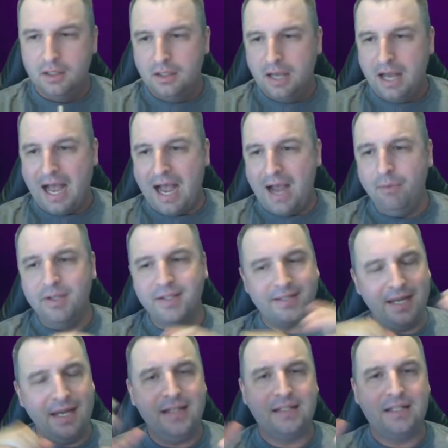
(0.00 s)
I would
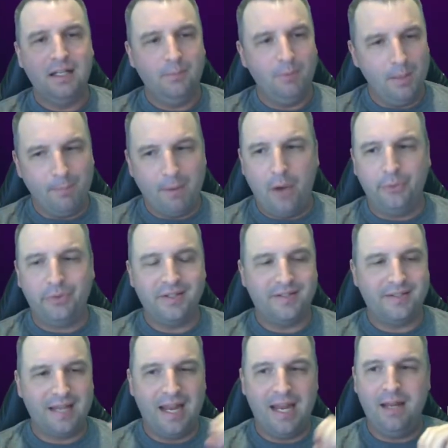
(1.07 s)
say it's going to be about the
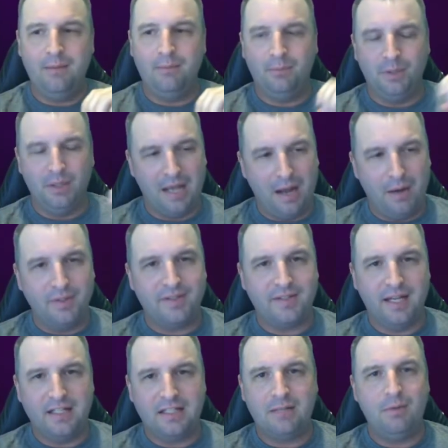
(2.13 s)
same. Yeah, I would
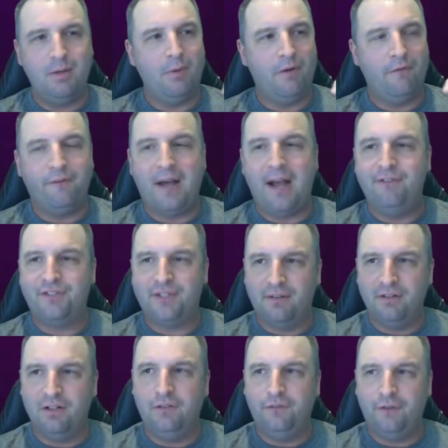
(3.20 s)
say it's going to be about
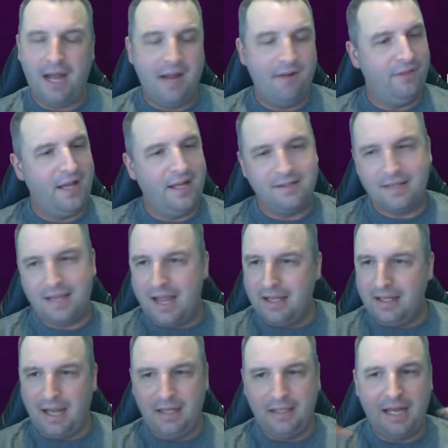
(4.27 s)
575.
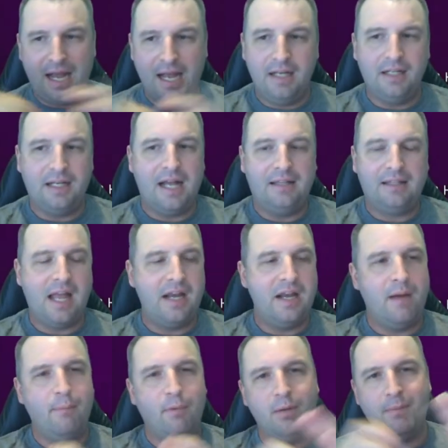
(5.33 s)
I kind of got that
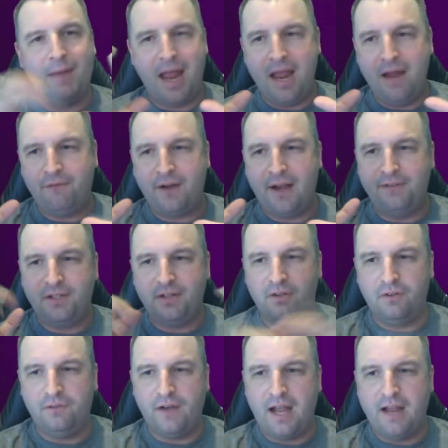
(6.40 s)
number in my head,
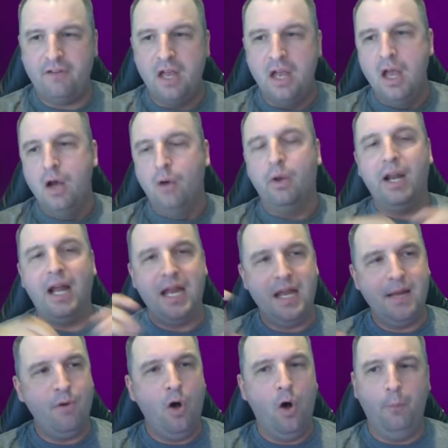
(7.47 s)
575. What I
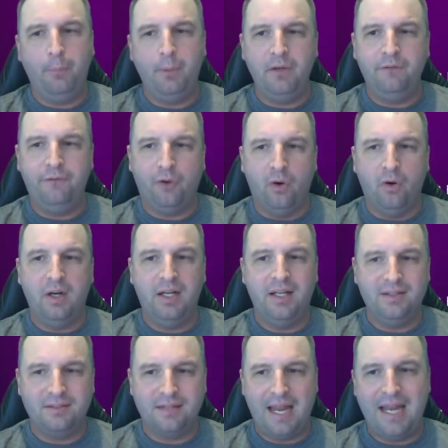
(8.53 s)
am hoping for, it
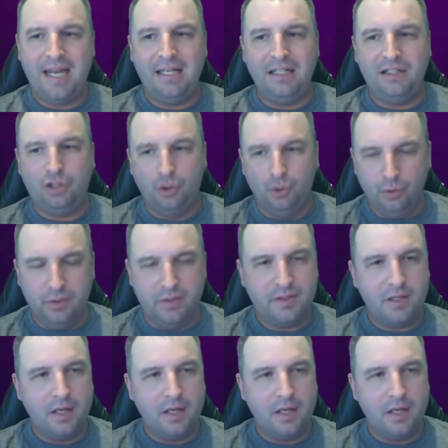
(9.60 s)
is 82s